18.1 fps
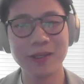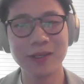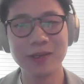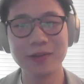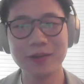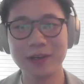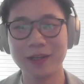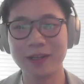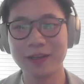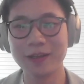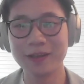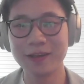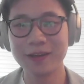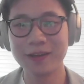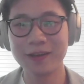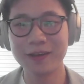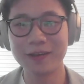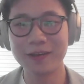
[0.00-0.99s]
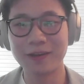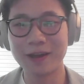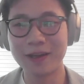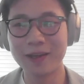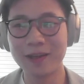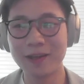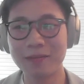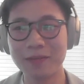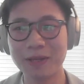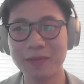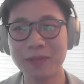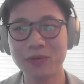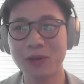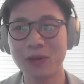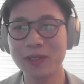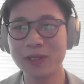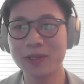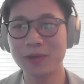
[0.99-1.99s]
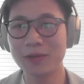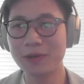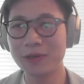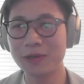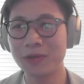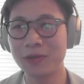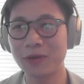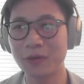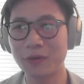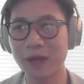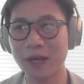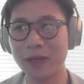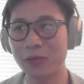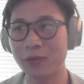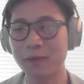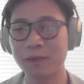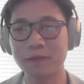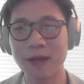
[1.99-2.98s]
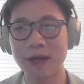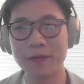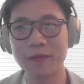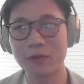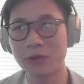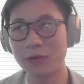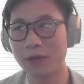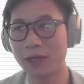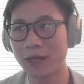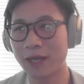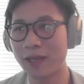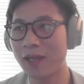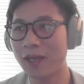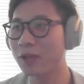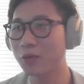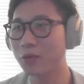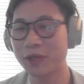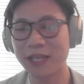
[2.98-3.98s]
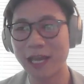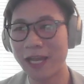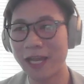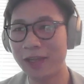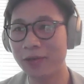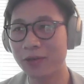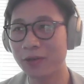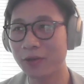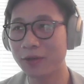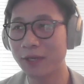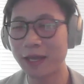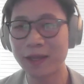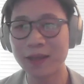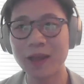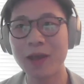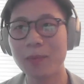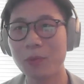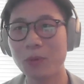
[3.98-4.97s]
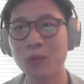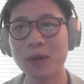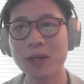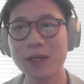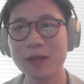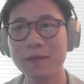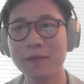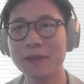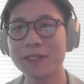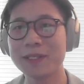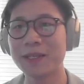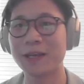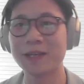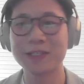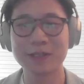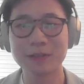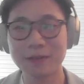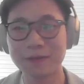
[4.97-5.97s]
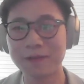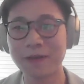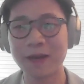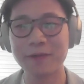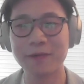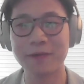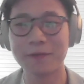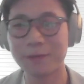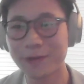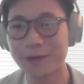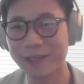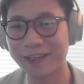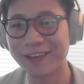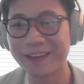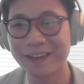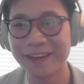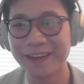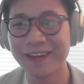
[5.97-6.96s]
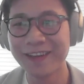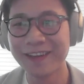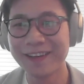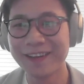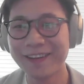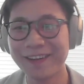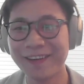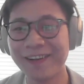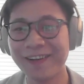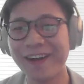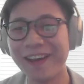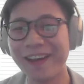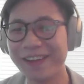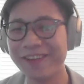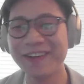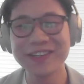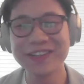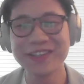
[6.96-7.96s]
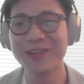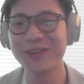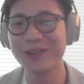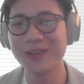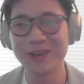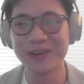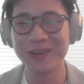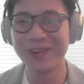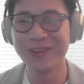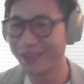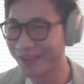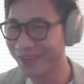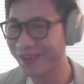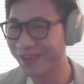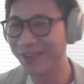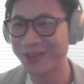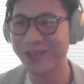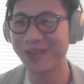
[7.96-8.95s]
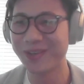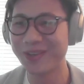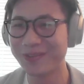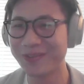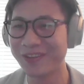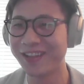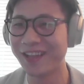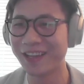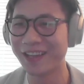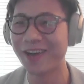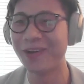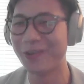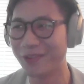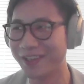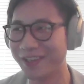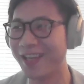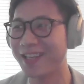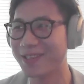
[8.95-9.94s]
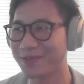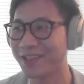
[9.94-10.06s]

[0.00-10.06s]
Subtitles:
what degree, right? Maybe 20 degrees, you're okay. 25, you're okay. 28, you're okay. But what if it's 35 or 40? Eventually you're being oh